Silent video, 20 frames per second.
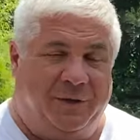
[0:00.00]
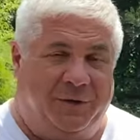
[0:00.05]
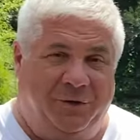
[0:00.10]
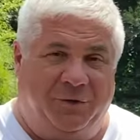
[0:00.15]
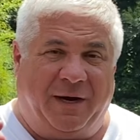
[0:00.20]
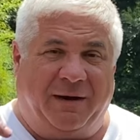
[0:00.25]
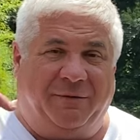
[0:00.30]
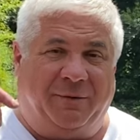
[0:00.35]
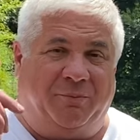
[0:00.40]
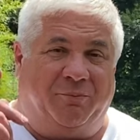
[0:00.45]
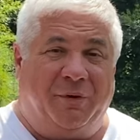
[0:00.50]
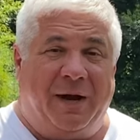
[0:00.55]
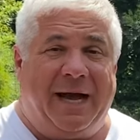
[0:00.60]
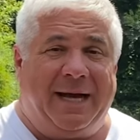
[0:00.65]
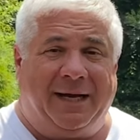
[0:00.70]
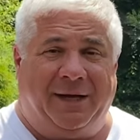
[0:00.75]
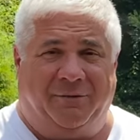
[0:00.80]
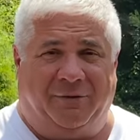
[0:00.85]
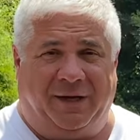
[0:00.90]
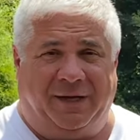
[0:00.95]
You'll have the
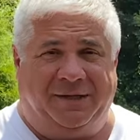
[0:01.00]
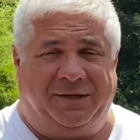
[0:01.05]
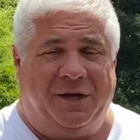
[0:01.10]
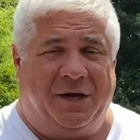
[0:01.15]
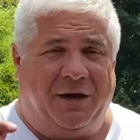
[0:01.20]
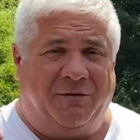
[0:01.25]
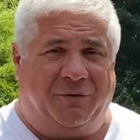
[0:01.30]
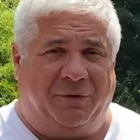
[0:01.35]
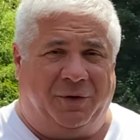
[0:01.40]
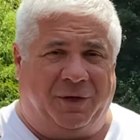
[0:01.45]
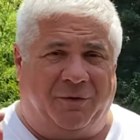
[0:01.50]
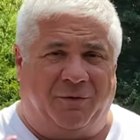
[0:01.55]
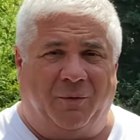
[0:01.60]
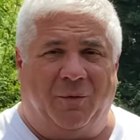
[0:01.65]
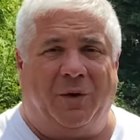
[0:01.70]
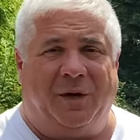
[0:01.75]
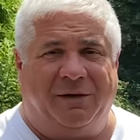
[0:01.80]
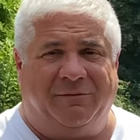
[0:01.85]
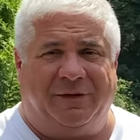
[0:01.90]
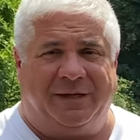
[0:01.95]
bragging rights of owning a
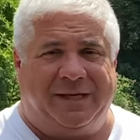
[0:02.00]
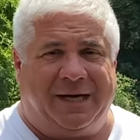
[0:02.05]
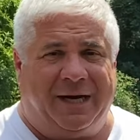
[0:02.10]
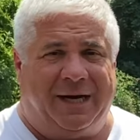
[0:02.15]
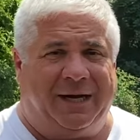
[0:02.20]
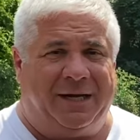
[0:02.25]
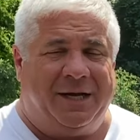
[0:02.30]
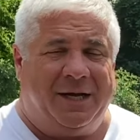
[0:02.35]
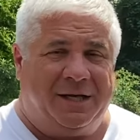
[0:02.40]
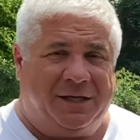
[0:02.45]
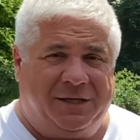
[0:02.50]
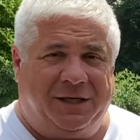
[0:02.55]
one-of-a-kind